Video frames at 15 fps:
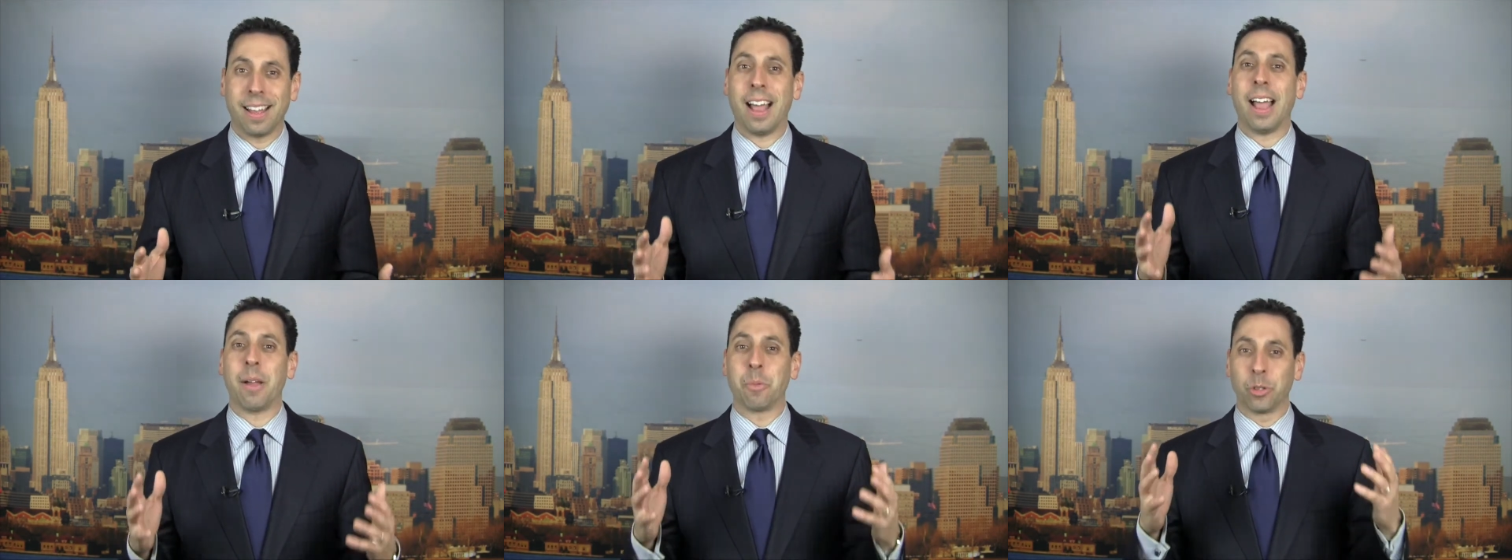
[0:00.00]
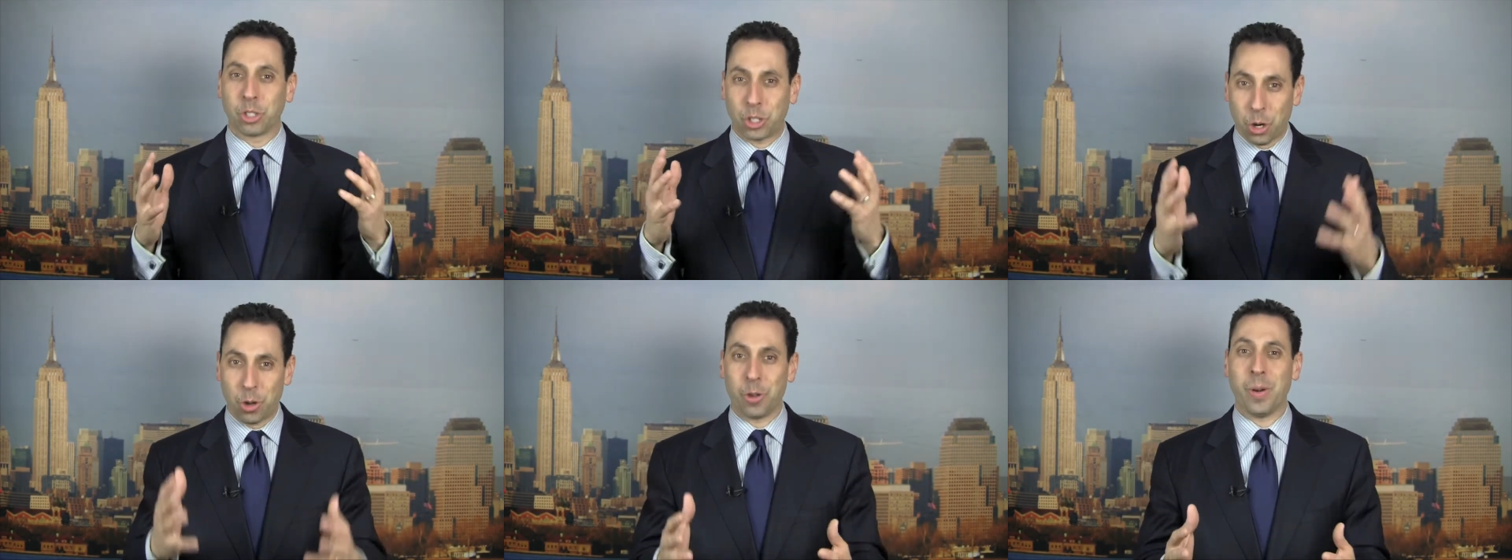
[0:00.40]
I will
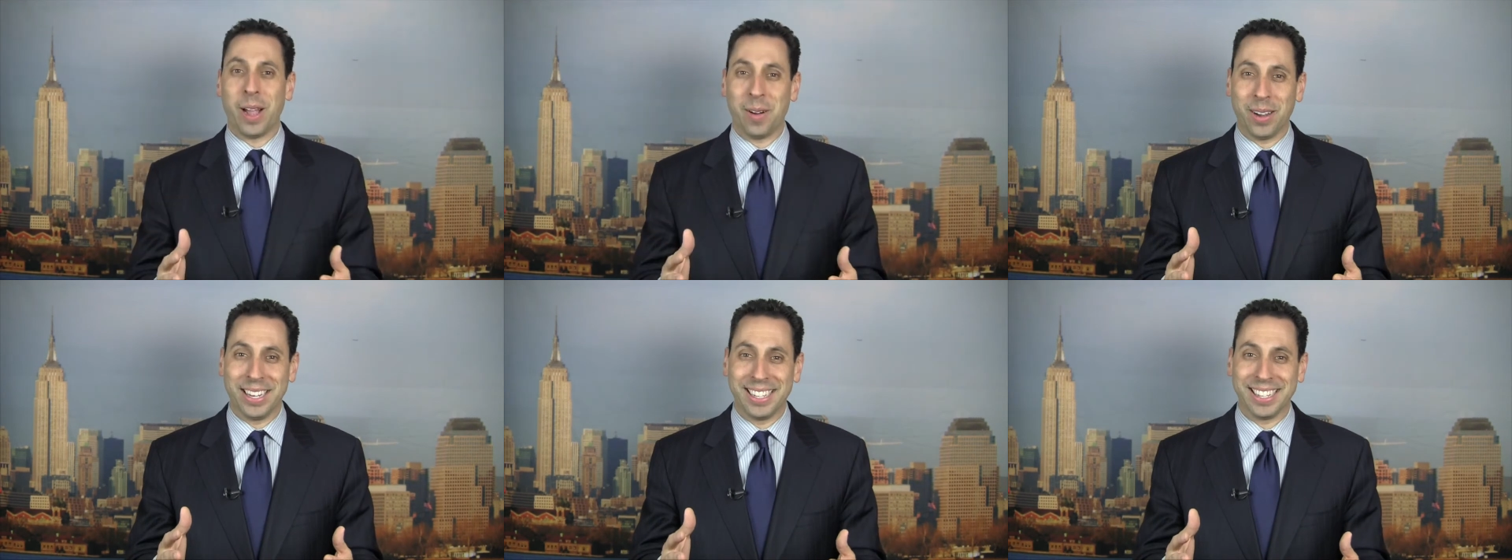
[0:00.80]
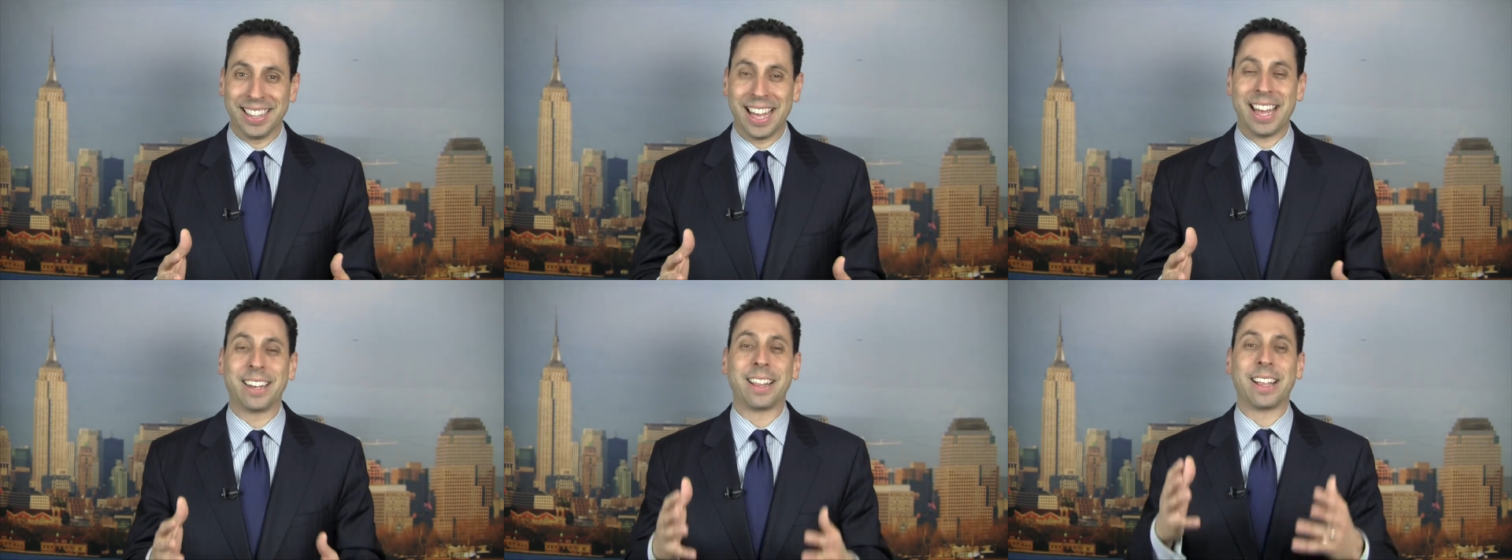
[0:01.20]
show you how I did
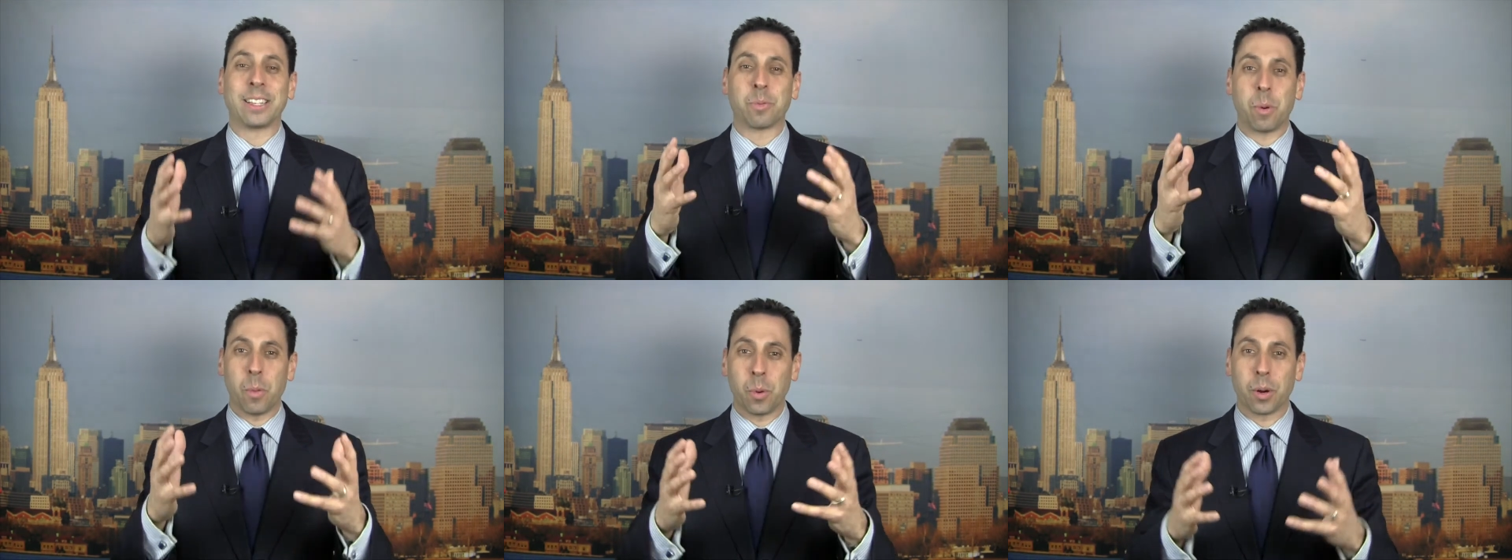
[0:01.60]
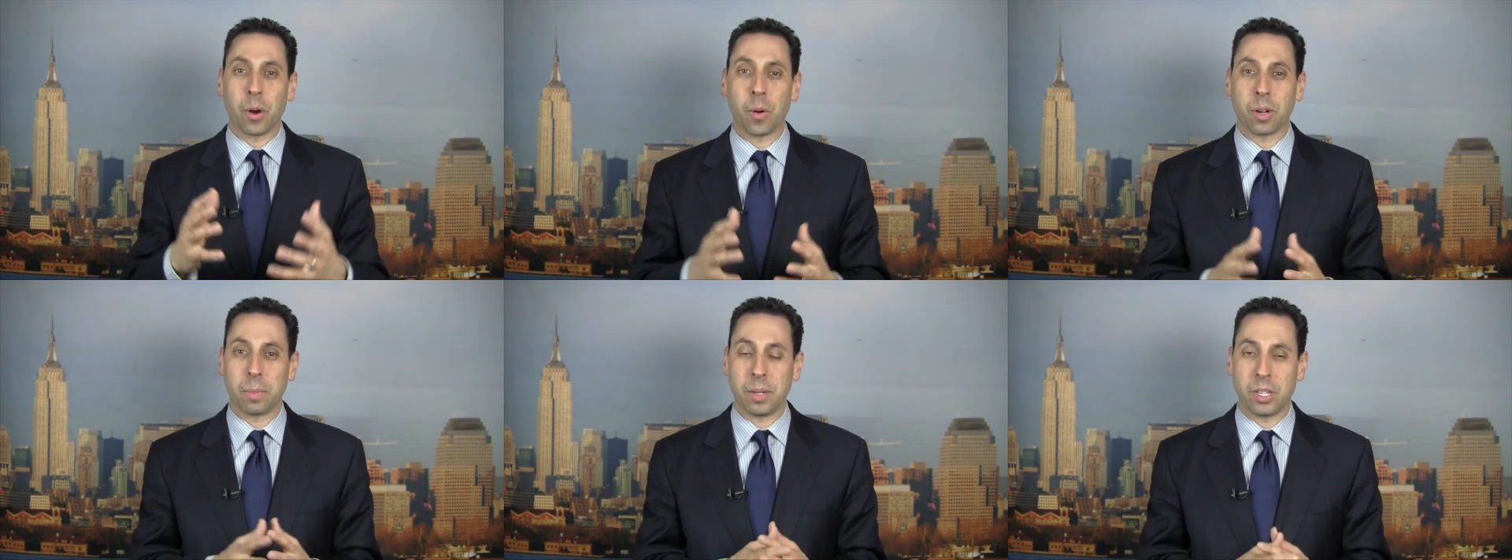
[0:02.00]
that. That's what we're
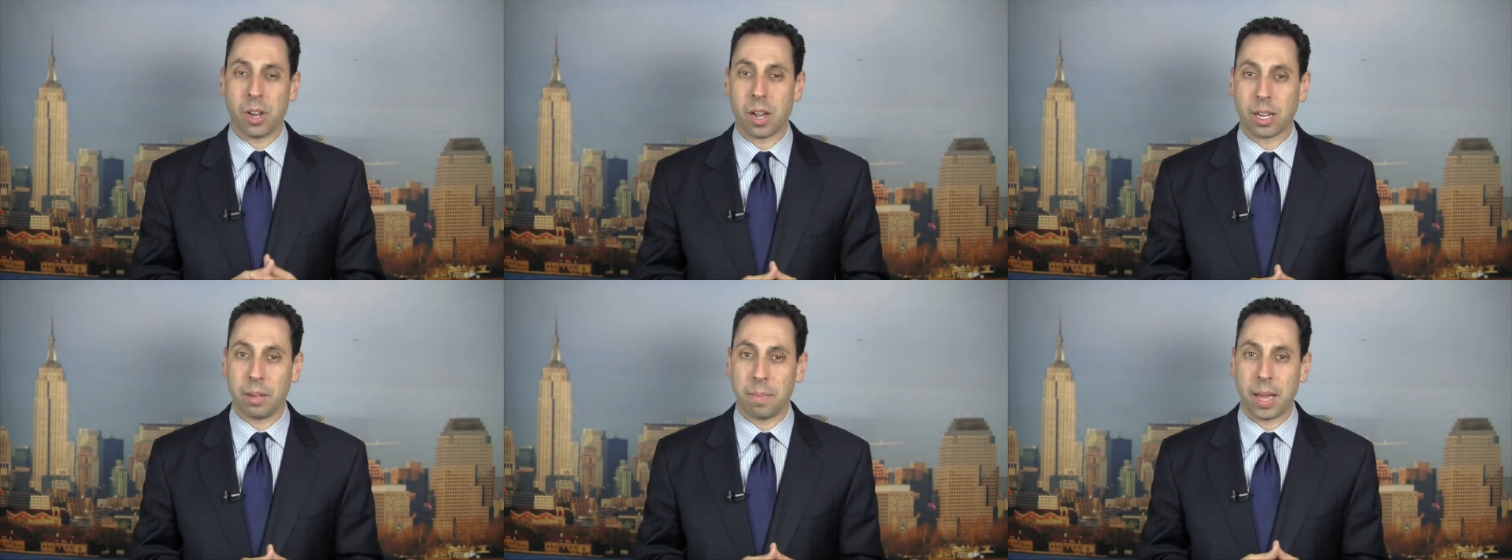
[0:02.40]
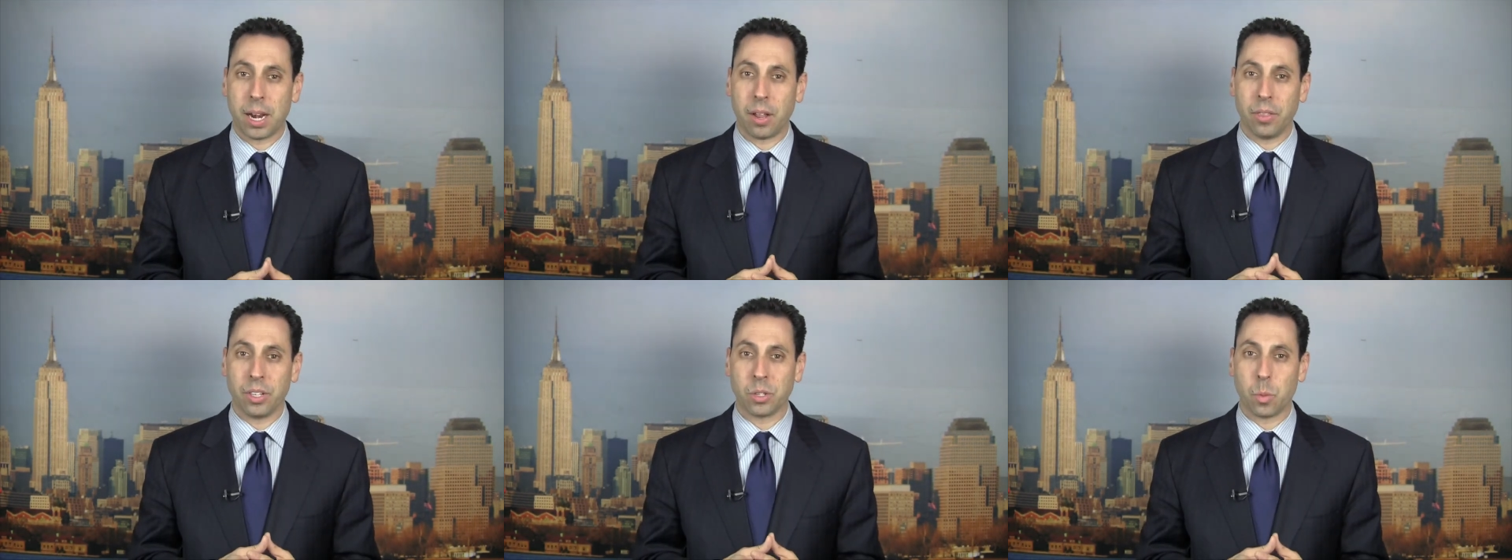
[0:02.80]
going to be talking about
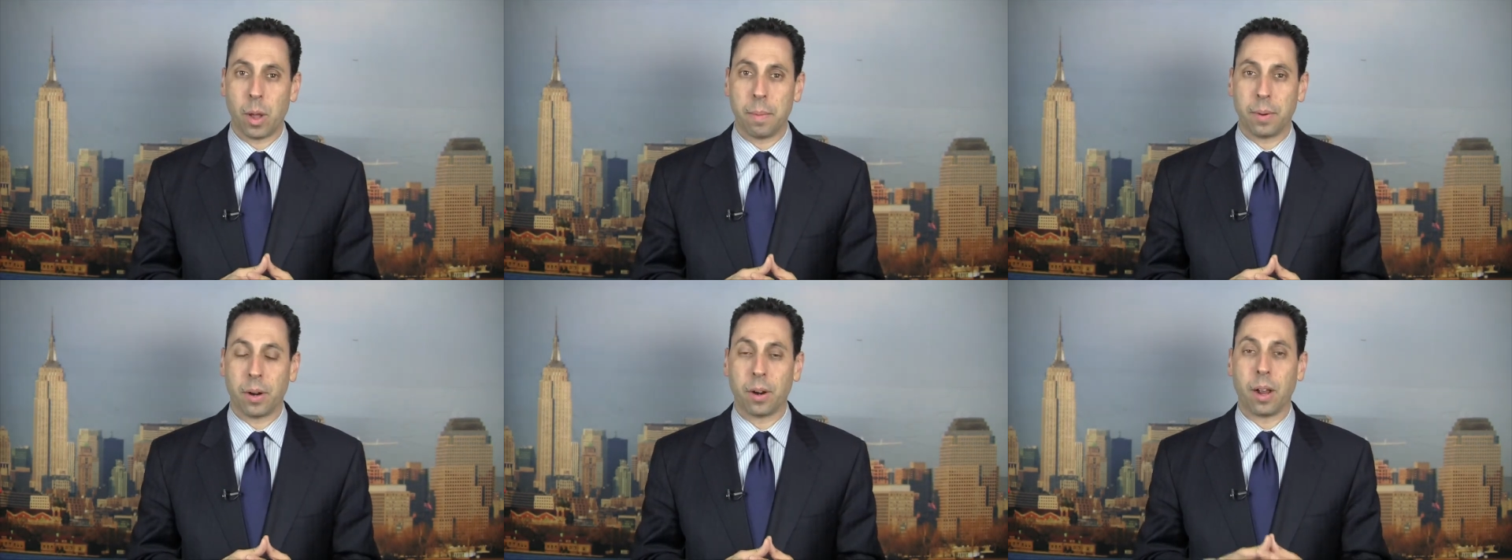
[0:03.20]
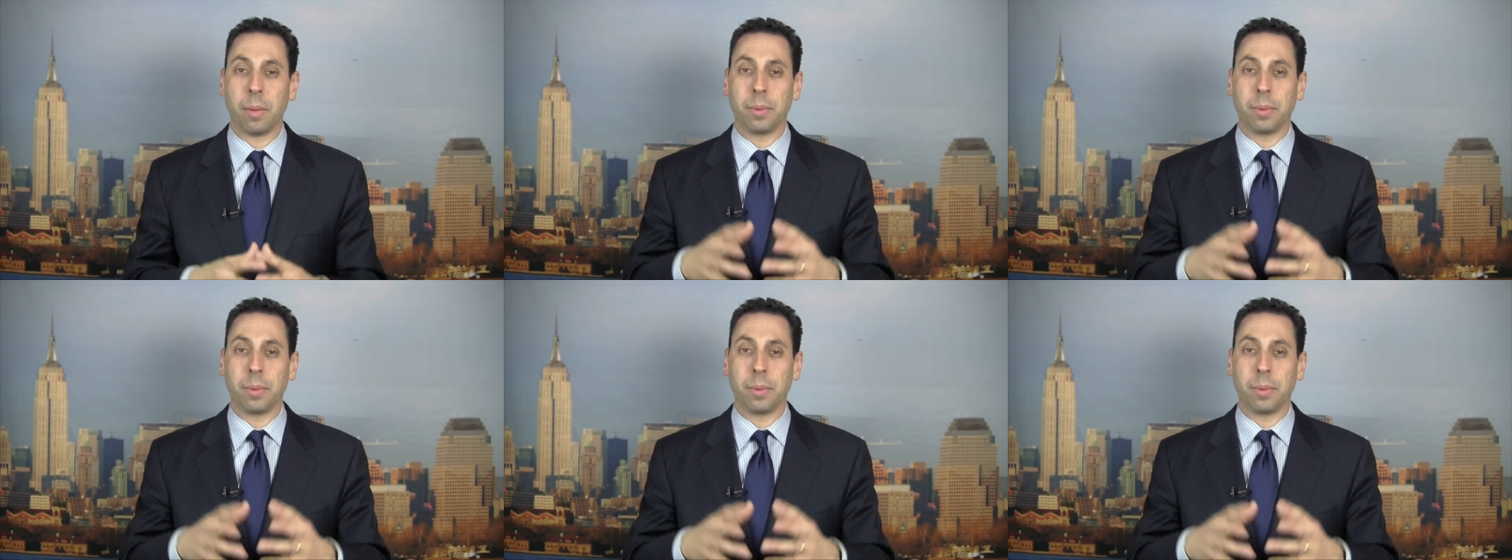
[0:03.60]
on this webinar.